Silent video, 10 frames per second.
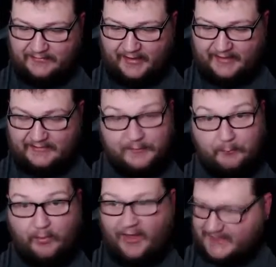Like the
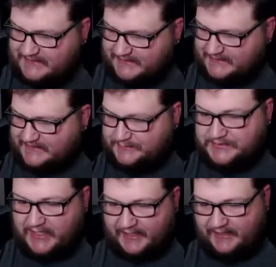plastic
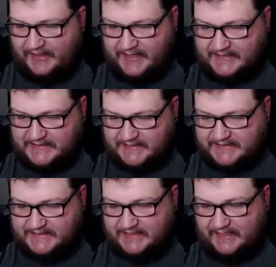seems like it
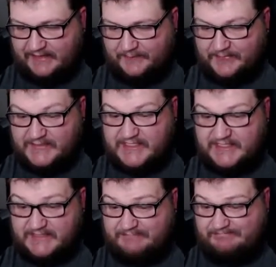just
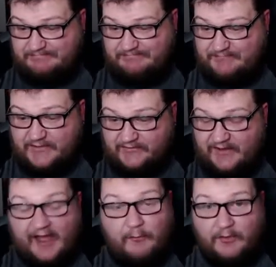does
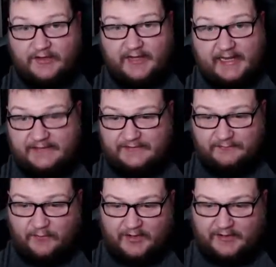not want to
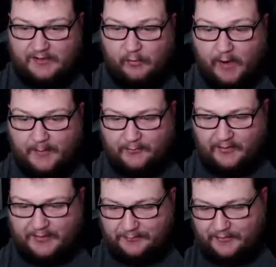want to
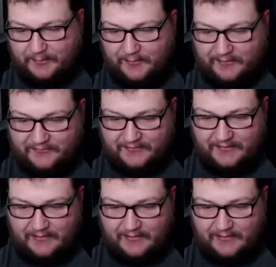cooperate pretty much.